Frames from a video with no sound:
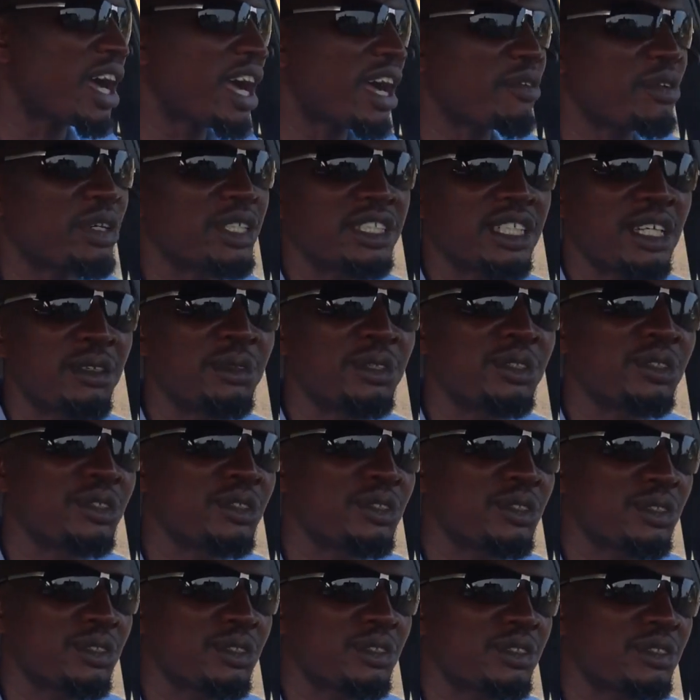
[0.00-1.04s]
I was able
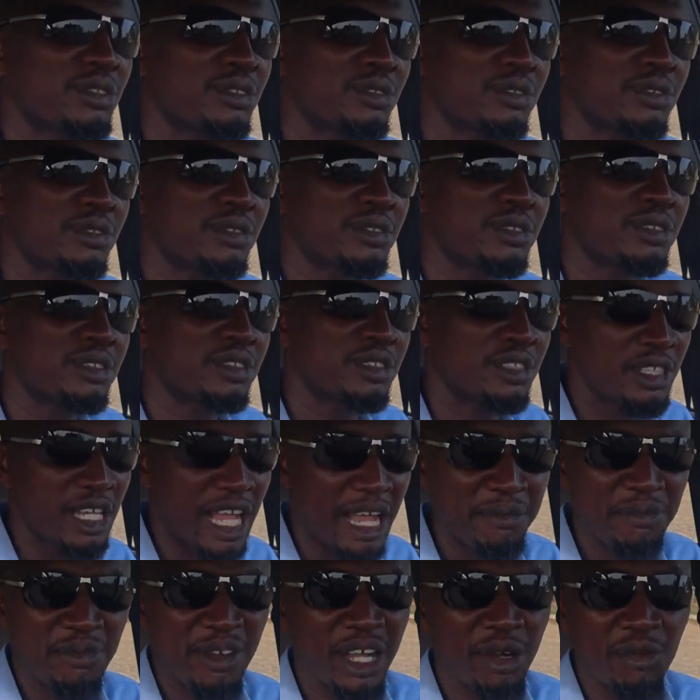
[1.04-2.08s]
to. The
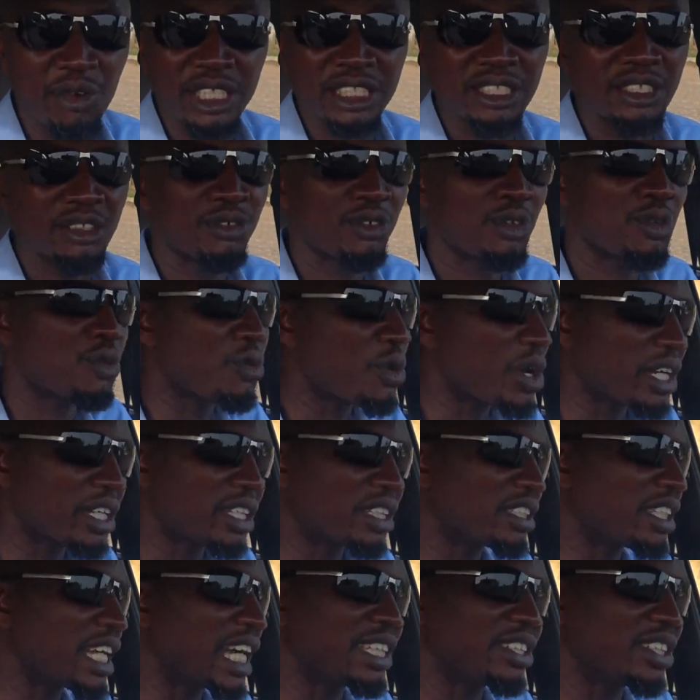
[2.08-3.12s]
handbrake wasn't even
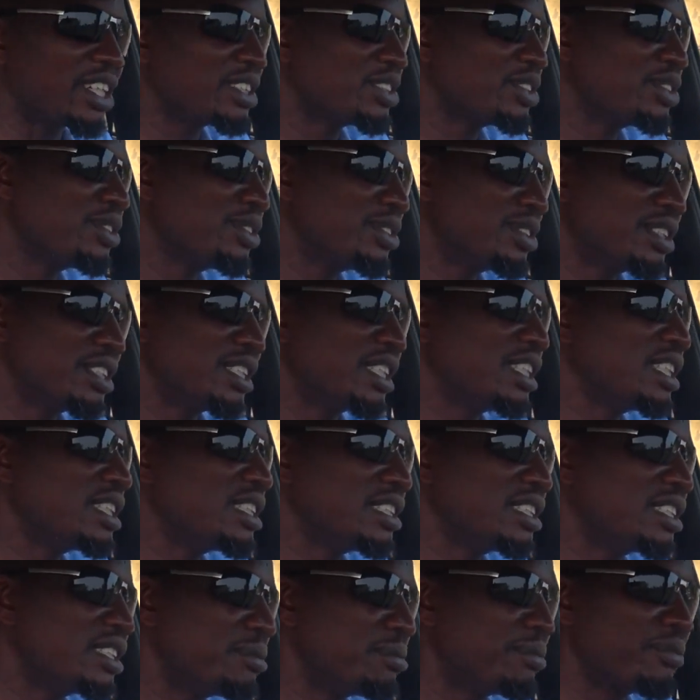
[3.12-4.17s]
working. I just used the
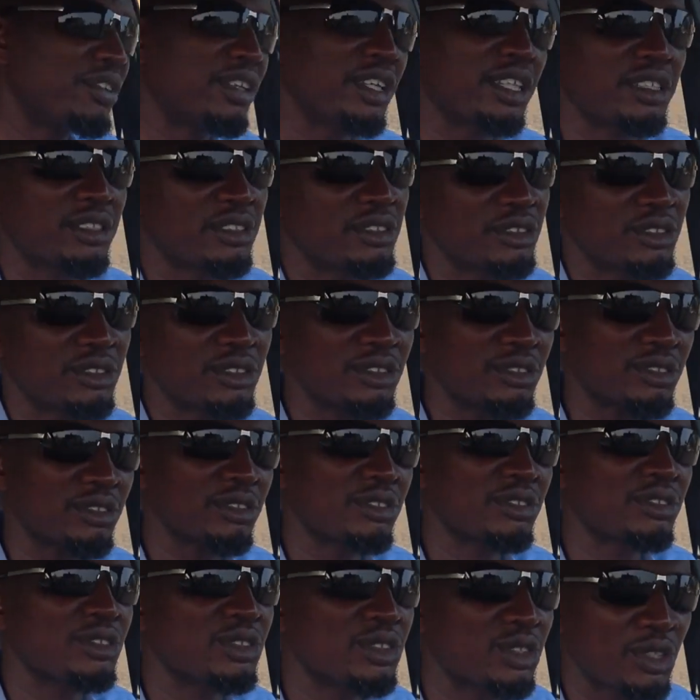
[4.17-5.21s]
engine brake
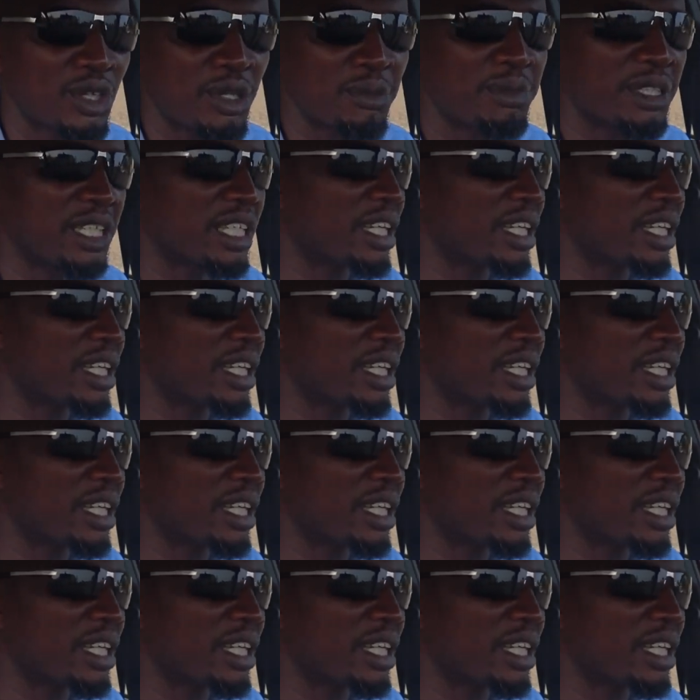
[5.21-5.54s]
to stop the